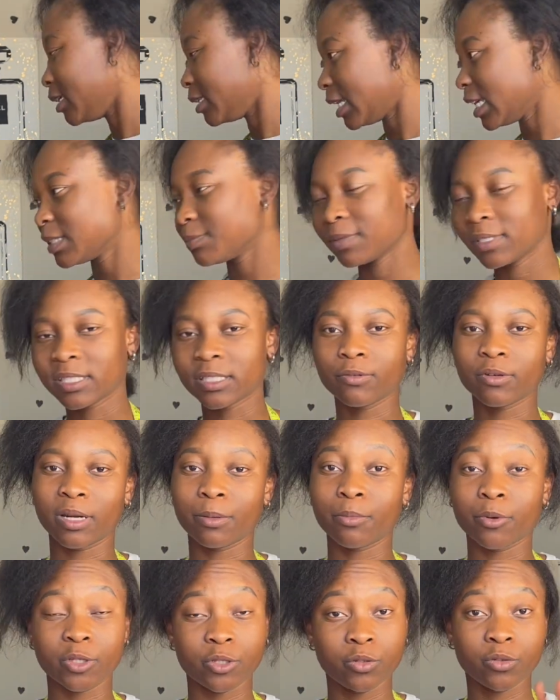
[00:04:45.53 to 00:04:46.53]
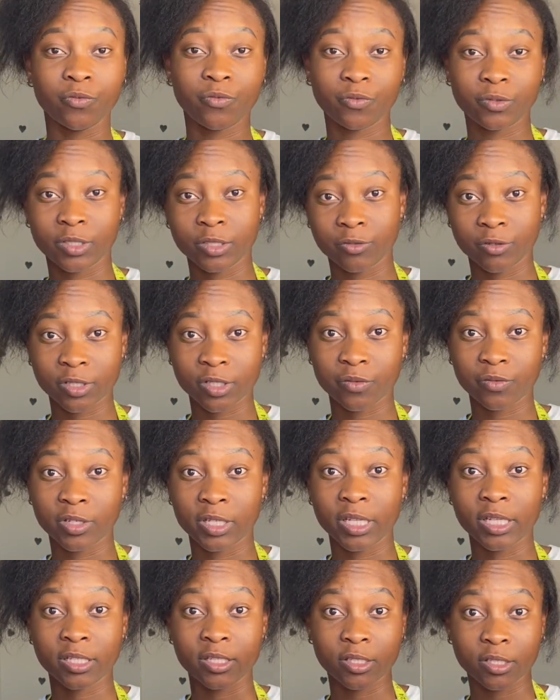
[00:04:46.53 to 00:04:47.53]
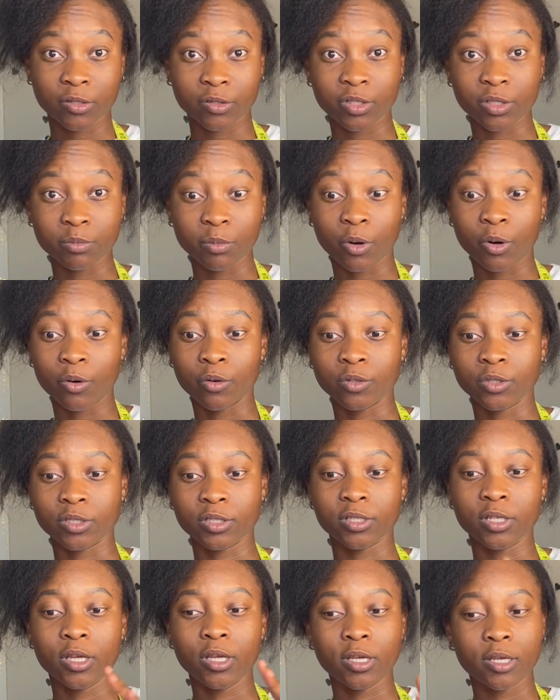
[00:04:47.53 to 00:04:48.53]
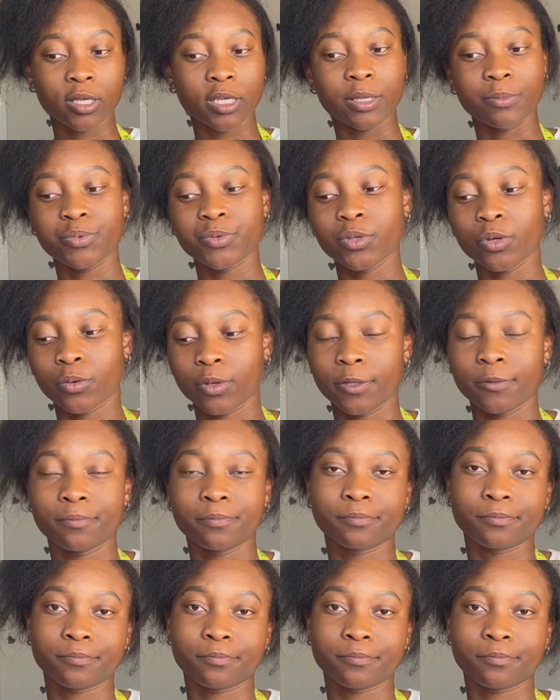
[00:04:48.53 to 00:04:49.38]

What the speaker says: That's basically what I'm going to do for the rest of the day till tomorrow. Just keep sewing.